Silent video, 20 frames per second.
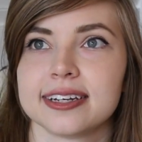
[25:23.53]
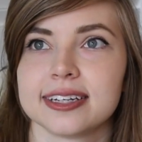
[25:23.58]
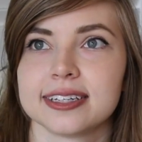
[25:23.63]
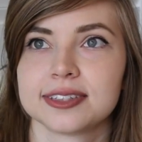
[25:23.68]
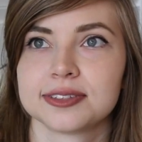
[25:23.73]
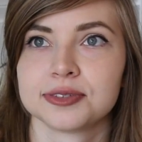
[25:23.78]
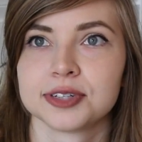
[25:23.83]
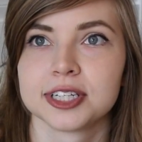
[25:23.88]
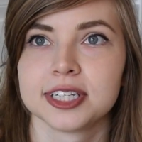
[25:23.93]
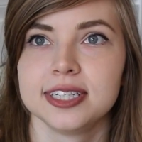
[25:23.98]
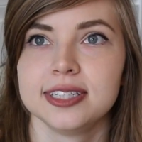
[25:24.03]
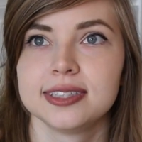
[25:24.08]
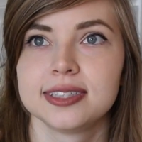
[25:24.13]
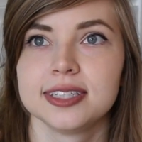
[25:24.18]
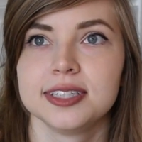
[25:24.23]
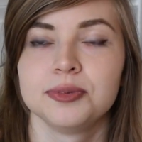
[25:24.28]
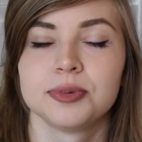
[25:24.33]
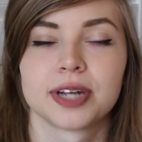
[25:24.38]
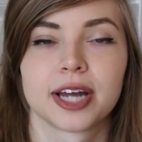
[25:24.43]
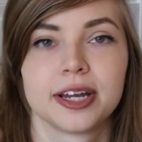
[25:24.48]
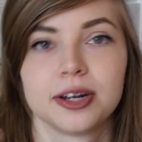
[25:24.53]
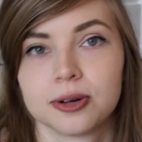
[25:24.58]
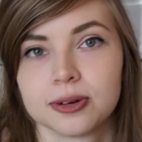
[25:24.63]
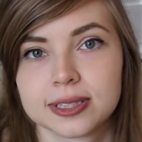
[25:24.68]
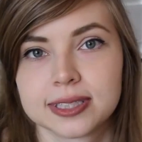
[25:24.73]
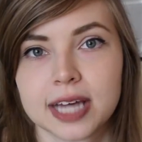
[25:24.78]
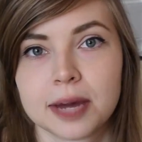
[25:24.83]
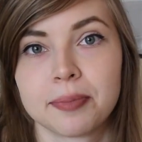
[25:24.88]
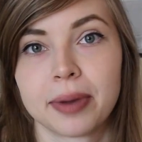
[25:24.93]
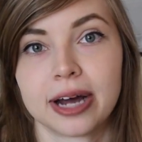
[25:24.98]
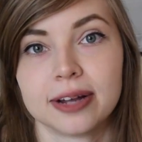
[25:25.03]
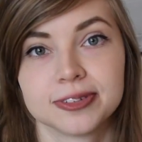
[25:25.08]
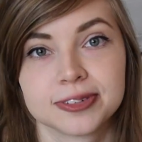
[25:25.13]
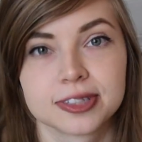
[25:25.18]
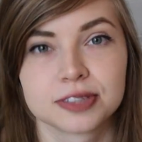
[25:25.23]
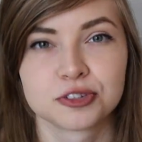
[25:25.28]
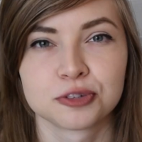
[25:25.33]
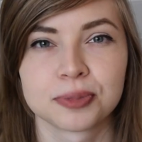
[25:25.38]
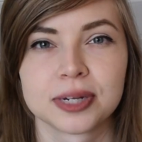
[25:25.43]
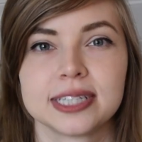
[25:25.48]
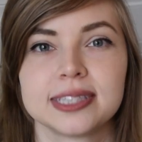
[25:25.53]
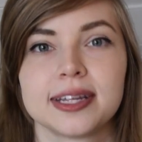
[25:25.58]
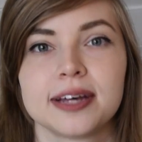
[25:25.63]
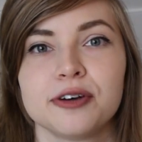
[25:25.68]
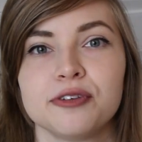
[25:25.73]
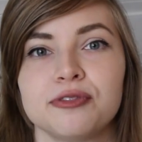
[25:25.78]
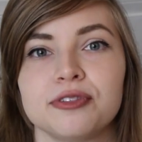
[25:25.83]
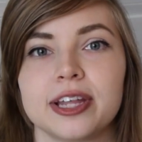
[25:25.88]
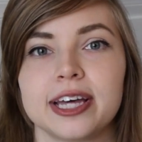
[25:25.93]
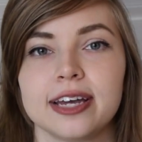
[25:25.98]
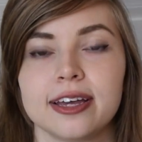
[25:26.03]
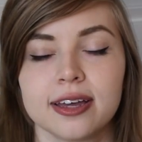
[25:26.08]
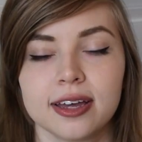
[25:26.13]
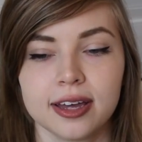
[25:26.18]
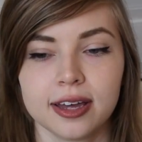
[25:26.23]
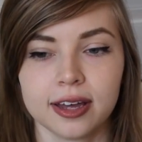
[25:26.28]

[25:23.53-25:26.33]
it's really easy when I don't set boundaries for myself, like